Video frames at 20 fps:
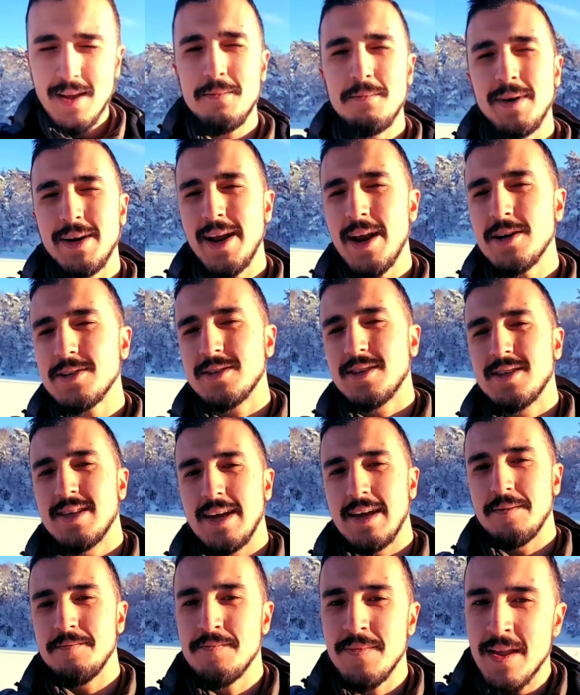But here's the
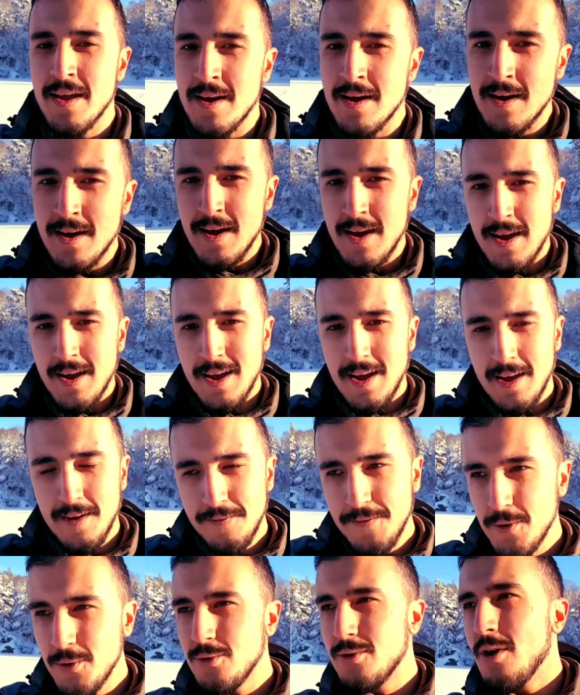thing.
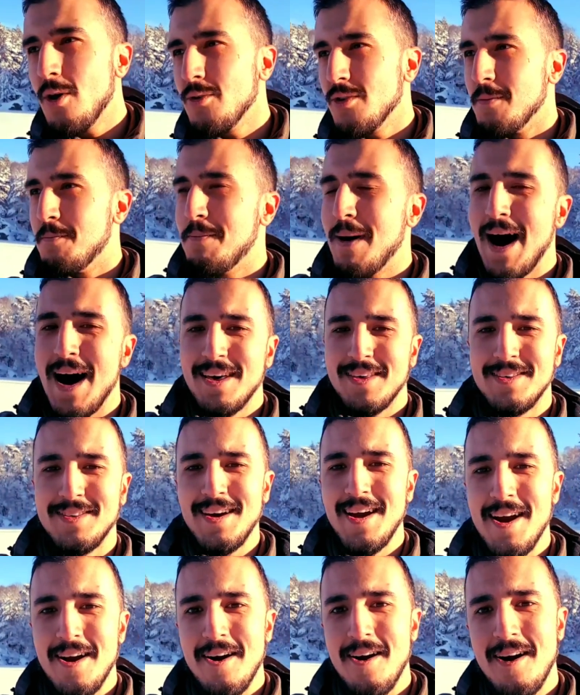If you know the path
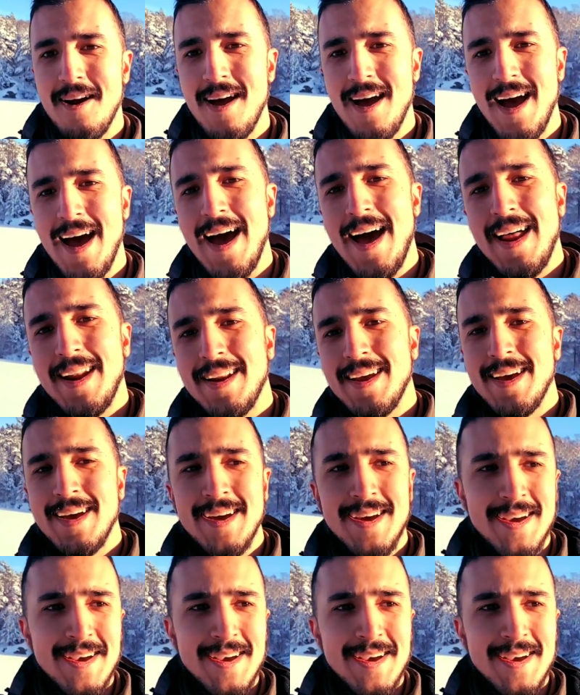there, and